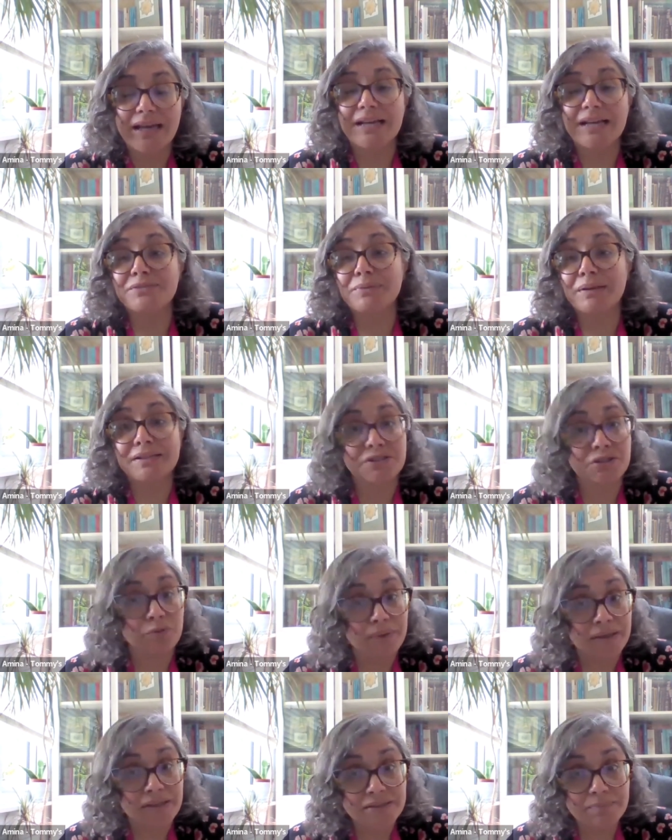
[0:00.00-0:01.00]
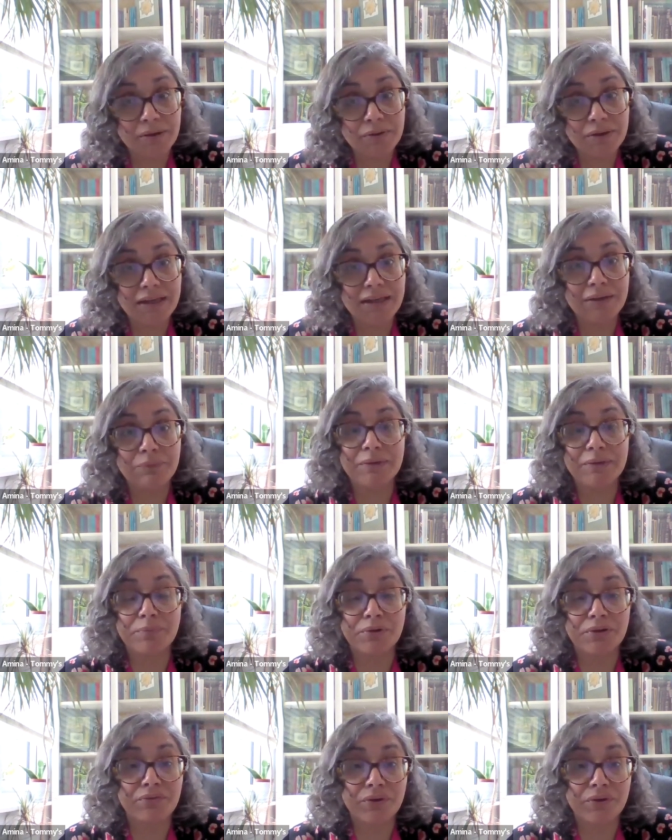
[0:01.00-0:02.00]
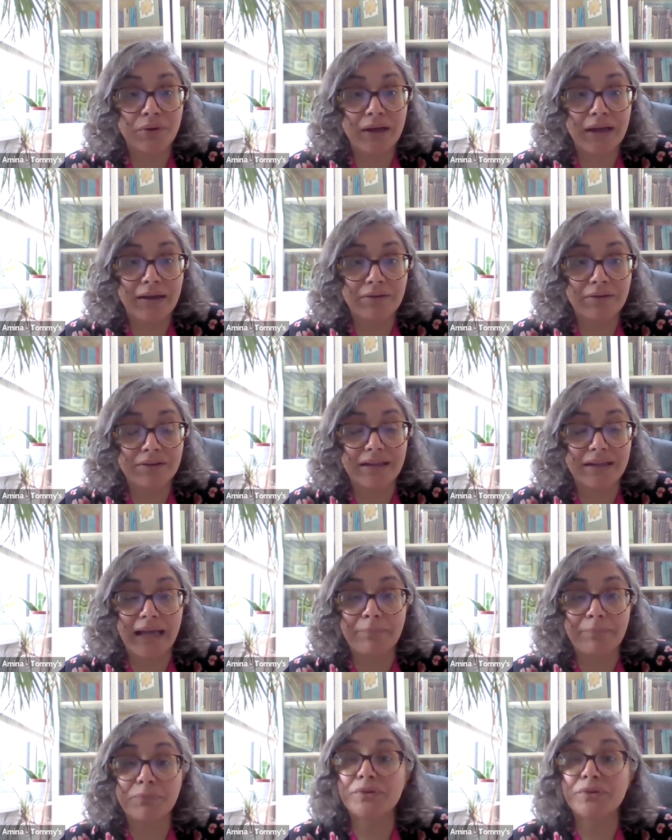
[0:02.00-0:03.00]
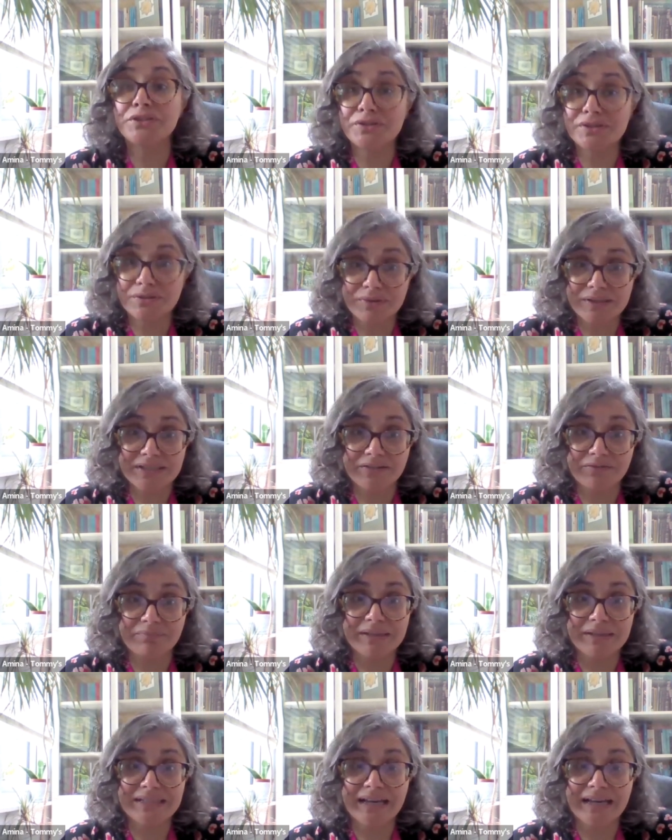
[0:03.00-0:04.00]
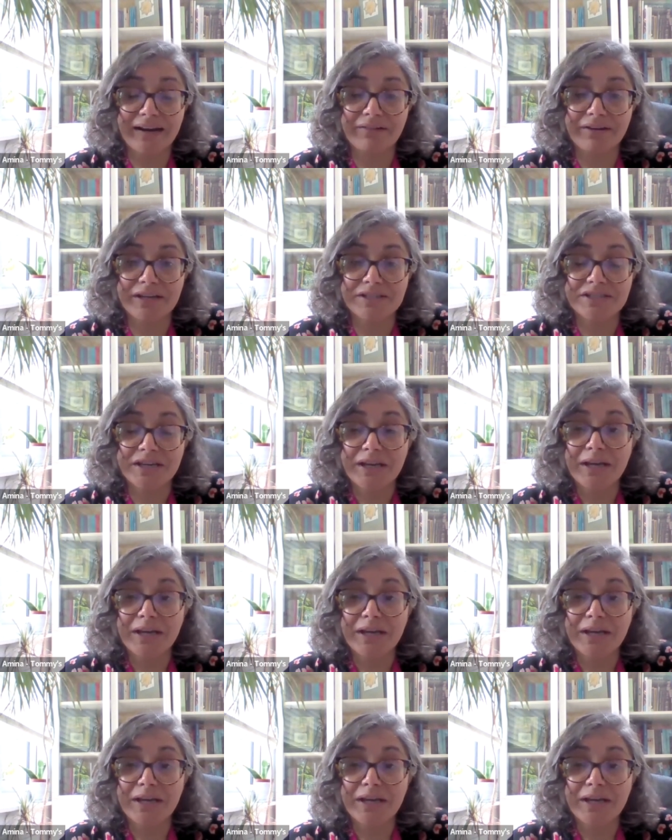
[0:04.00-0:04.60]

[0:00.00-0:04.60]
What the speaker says: as well as stopping smoking, will improve your health and reduce the risk of miscarriage.